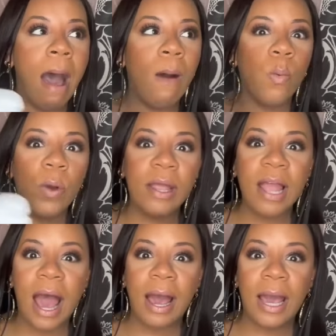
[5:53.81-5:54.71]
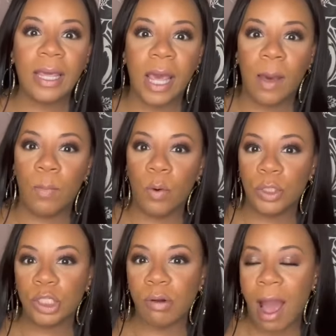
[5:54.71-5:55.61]
when I am
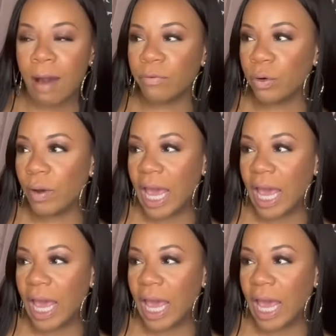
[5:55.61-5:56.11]
on travel,